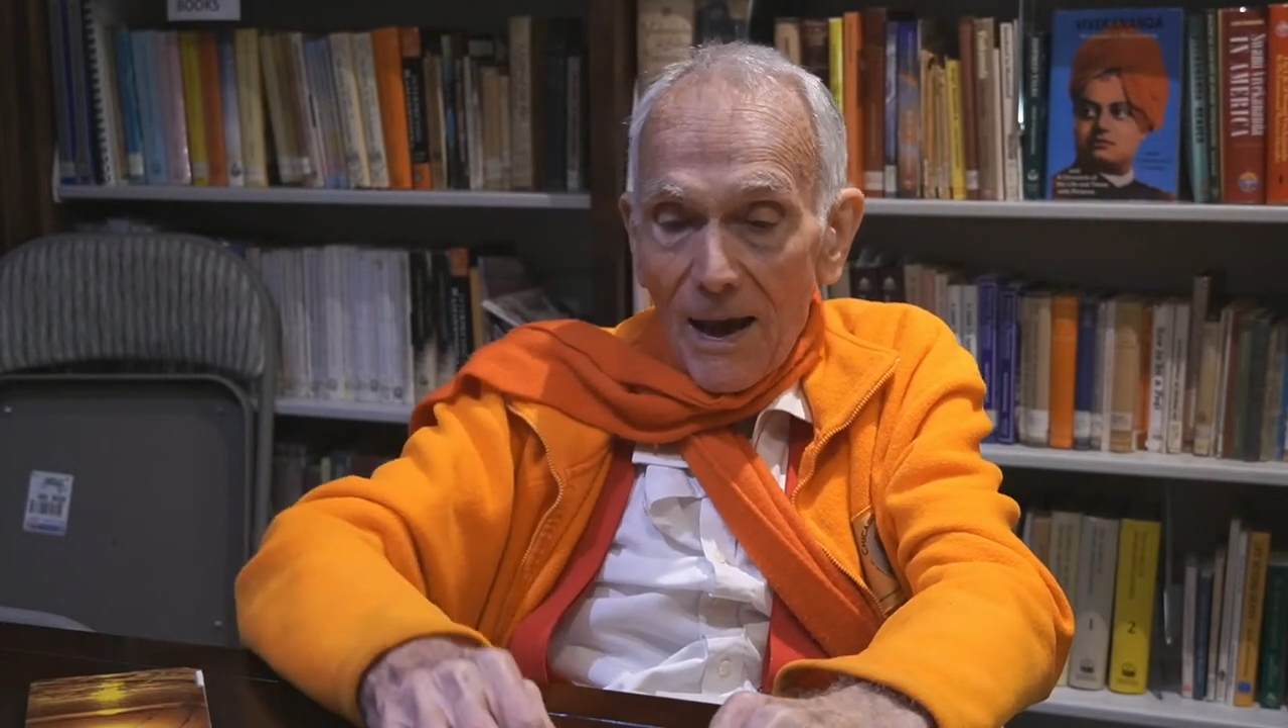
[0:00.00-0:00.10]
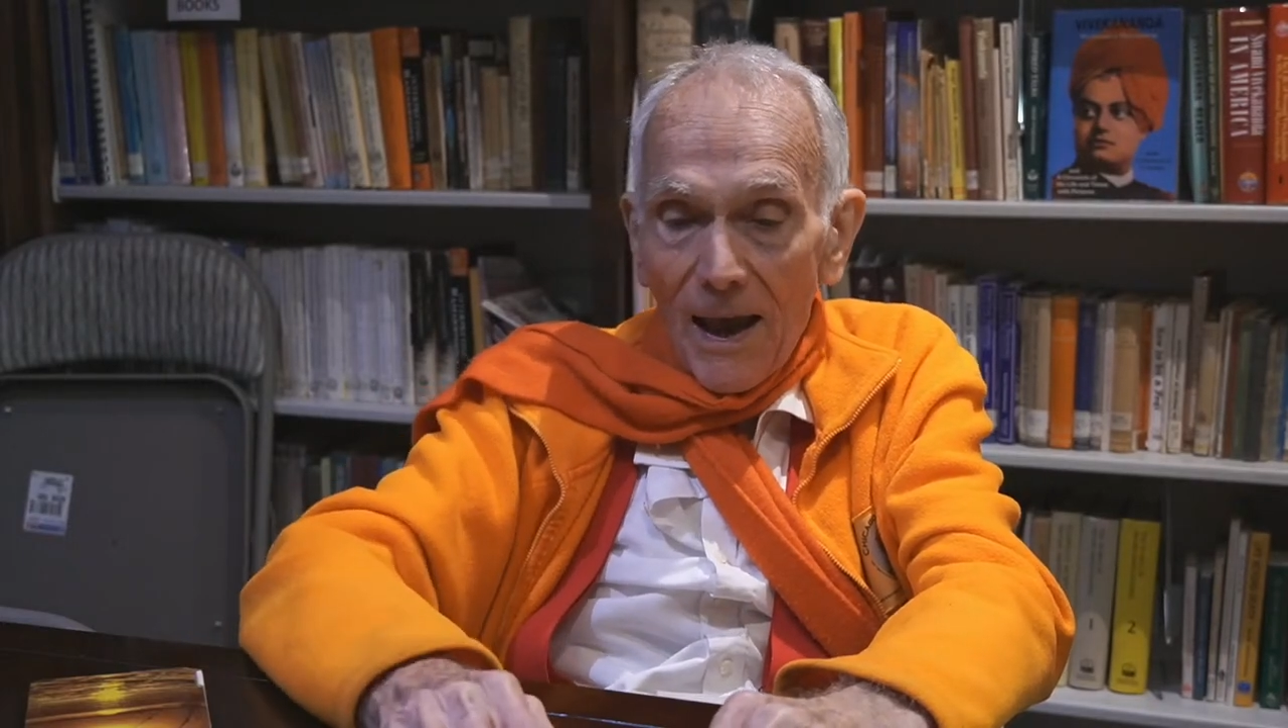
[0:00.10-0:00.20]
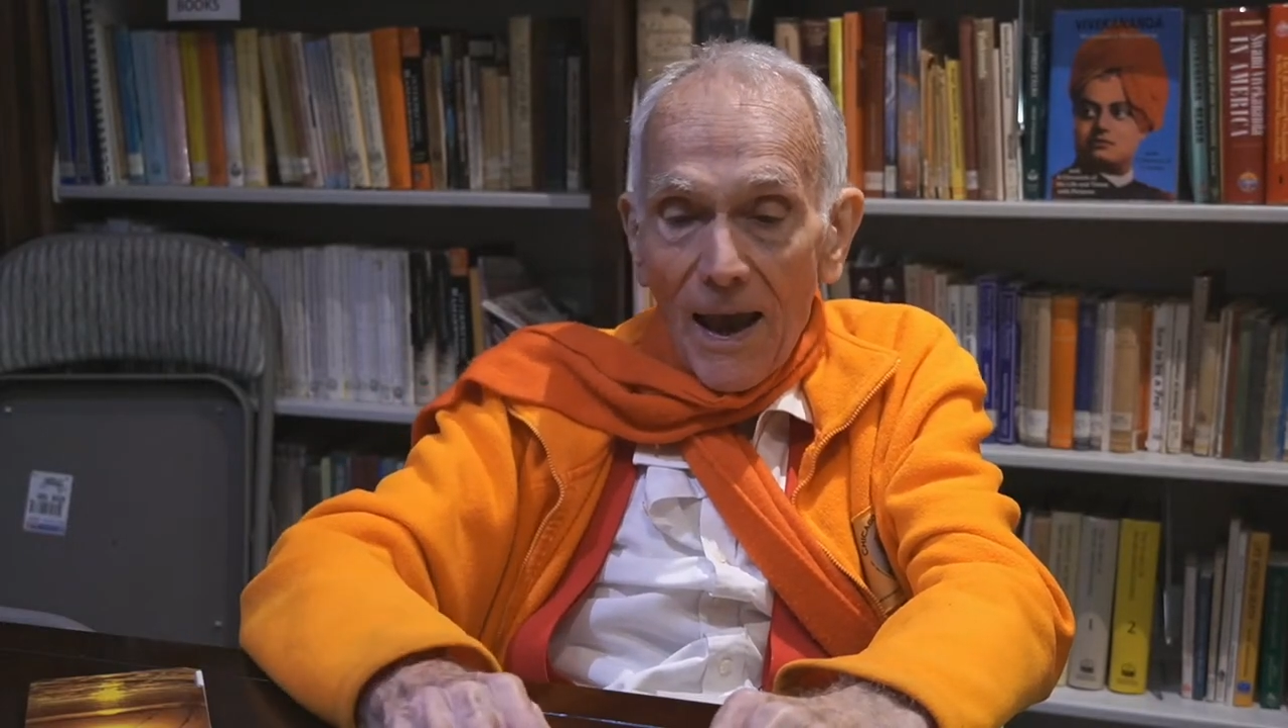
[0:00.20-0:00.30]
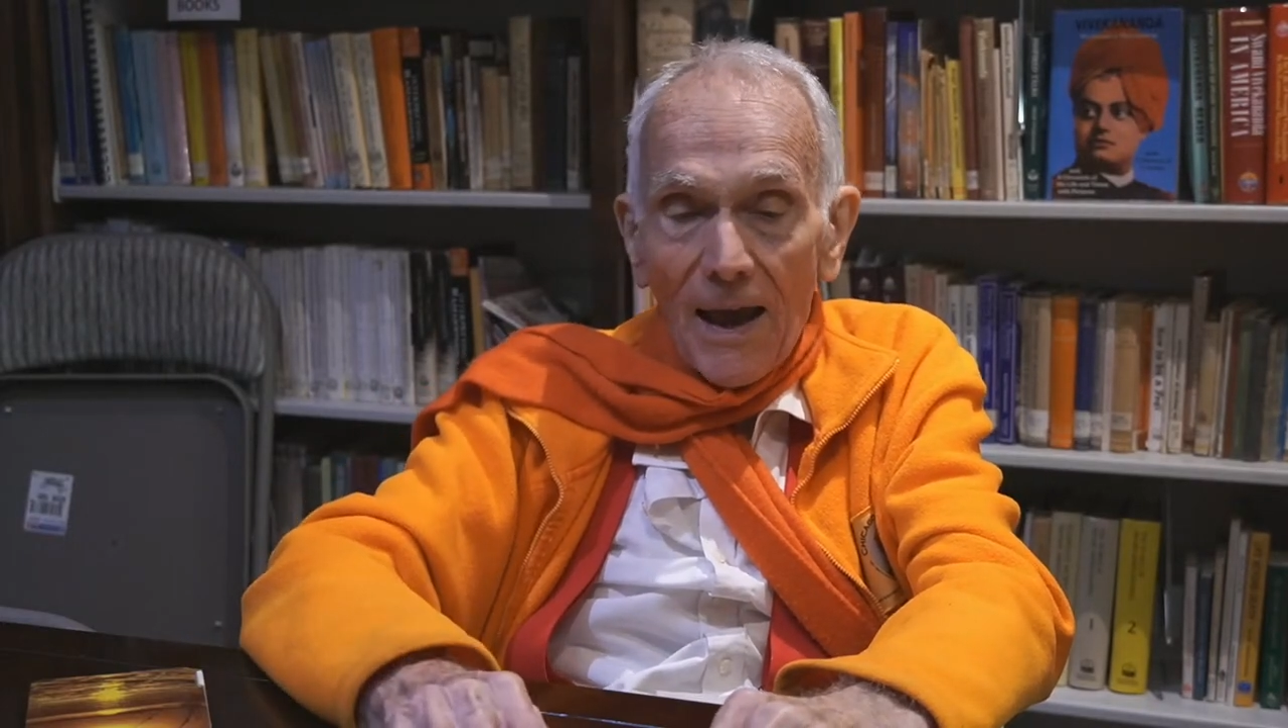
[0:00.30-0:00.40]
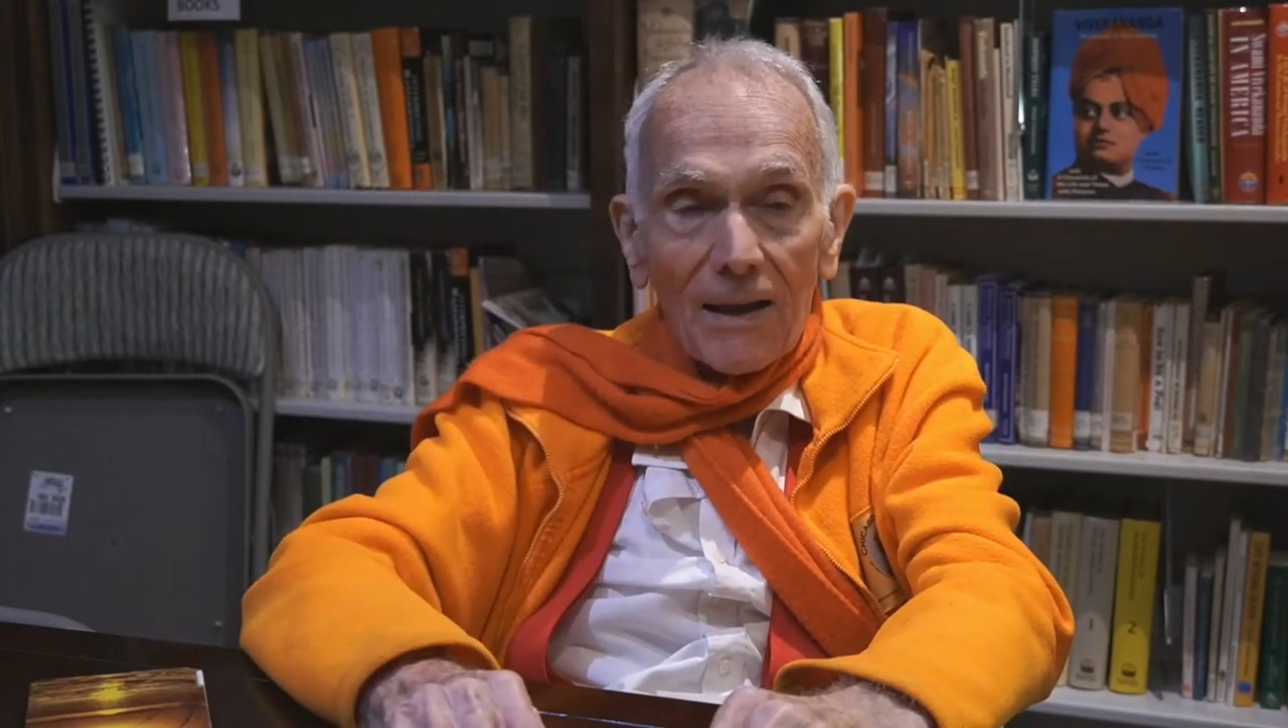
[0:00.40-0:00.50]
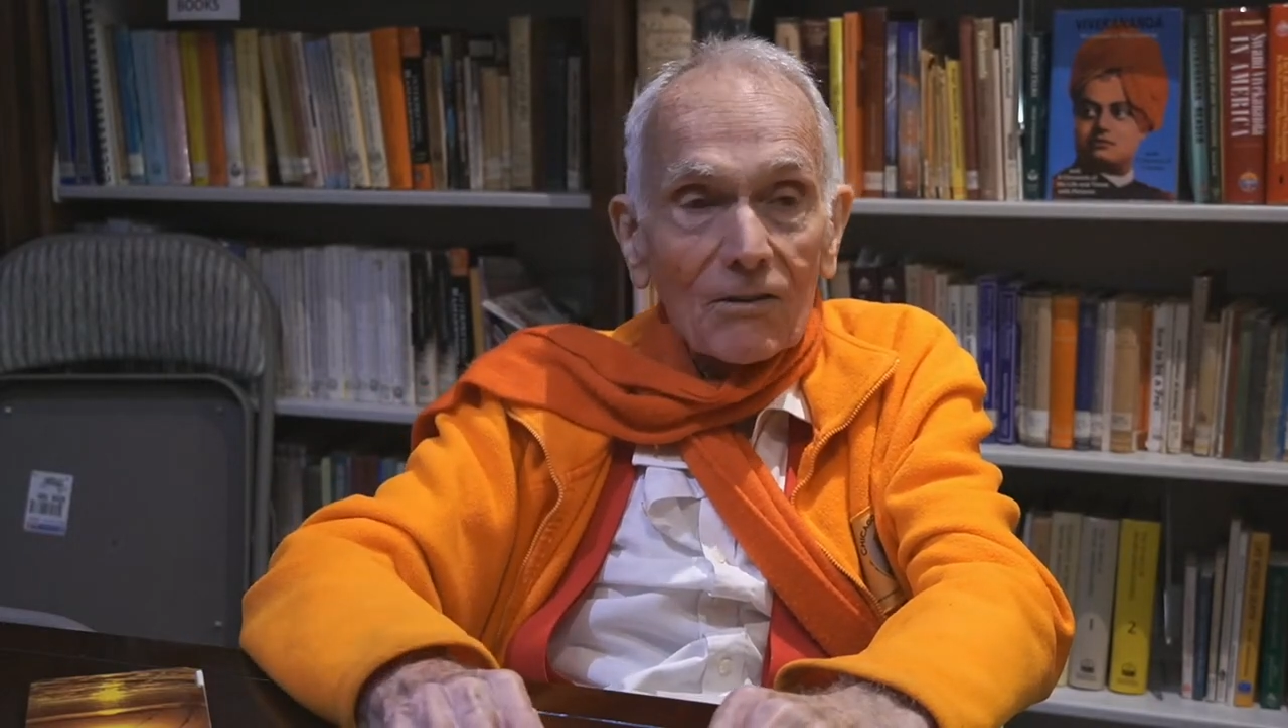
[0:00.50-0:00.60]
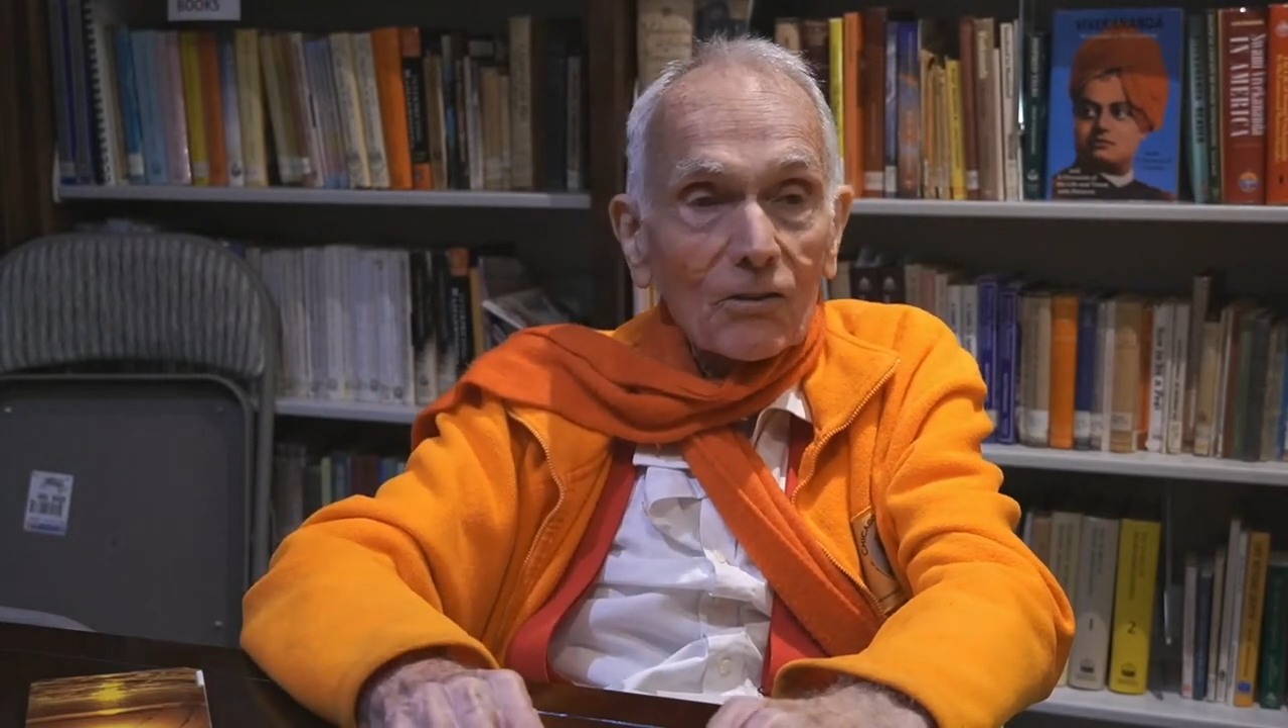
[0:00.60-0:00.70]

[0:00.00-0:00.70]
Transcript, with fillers: and